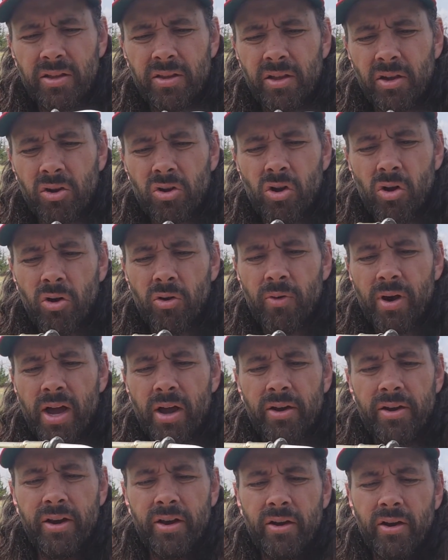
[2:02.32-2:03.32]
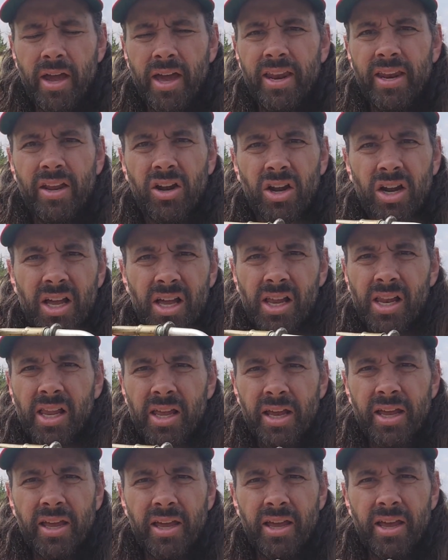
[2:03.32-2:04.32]
It'll go around here and it'll
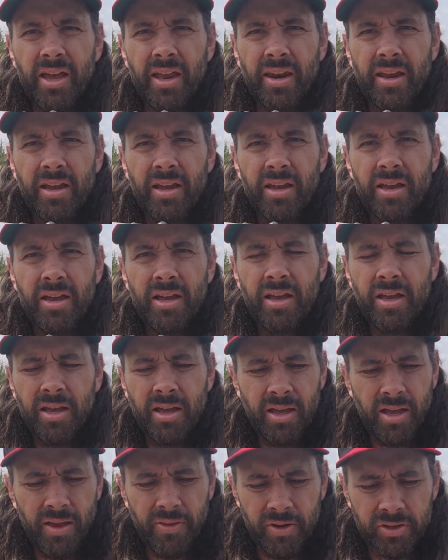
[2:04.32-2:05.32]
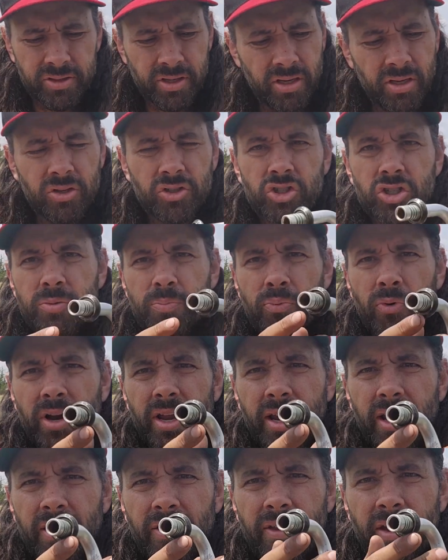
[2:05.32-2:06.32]
click in, and there's a little
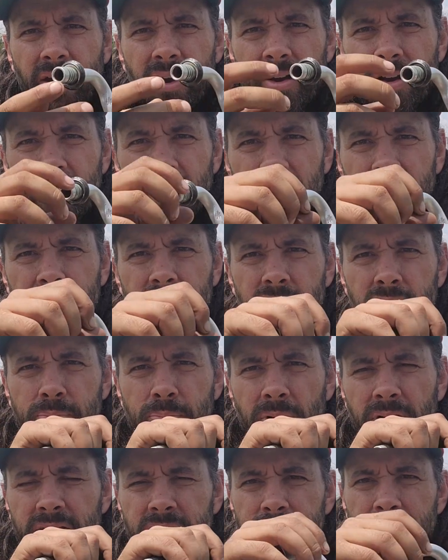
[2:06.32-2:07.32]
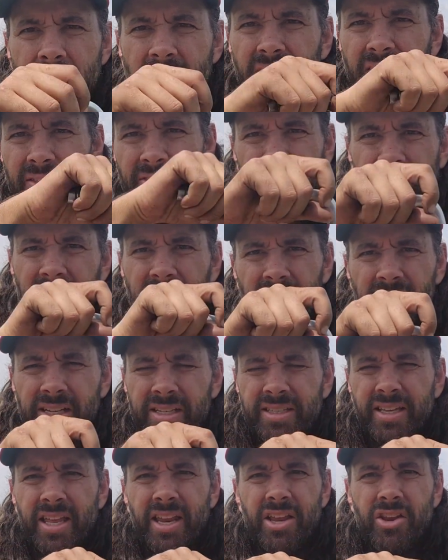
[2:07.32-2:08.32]
spring in there, springs back, and then it
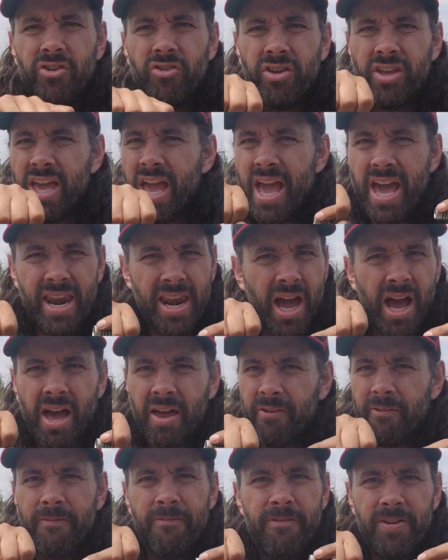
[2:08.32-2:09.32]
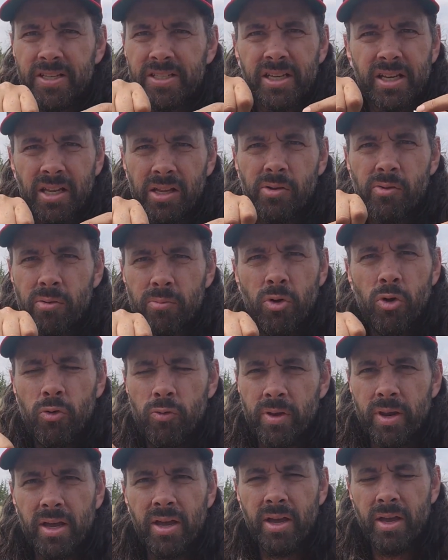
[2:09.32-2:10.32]
clicks in, and you cannot physically
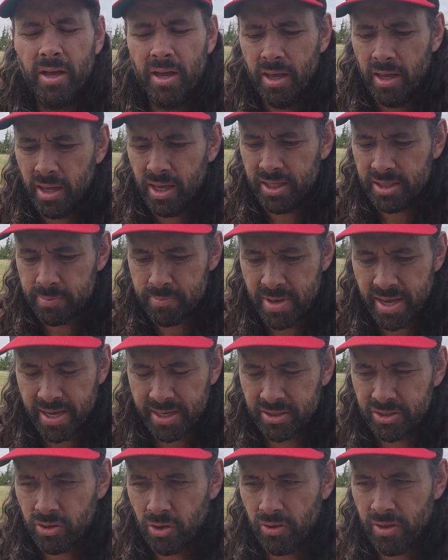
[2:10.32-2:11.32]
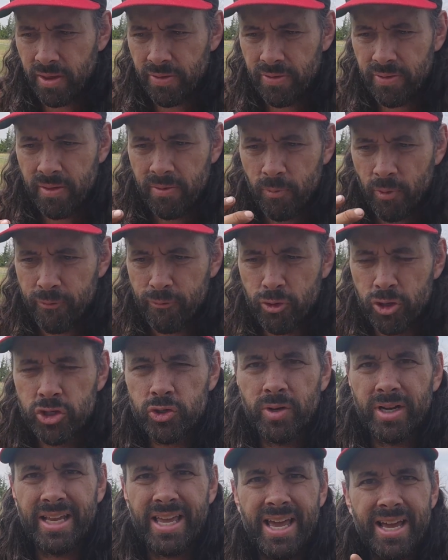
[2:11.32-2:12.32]
remove it. It's made so that
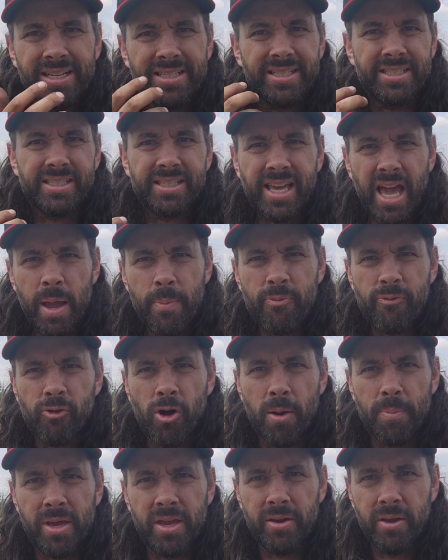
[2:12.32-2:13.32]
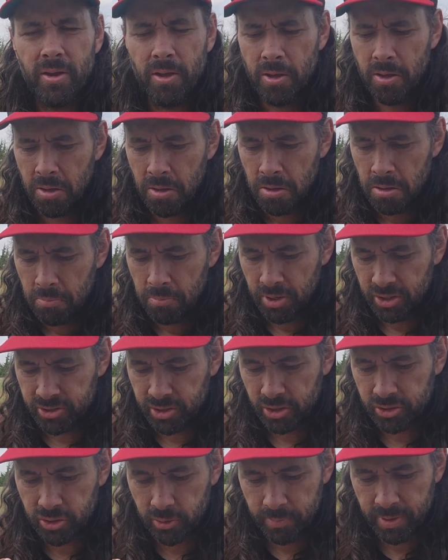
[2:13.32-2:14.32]
refrigerant can't escape from it, but it's
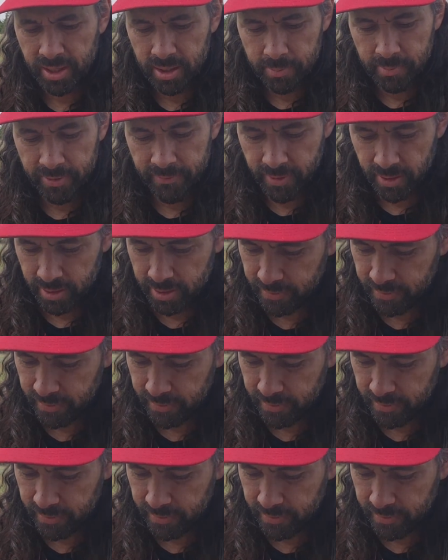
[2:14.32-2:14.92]
also made to be very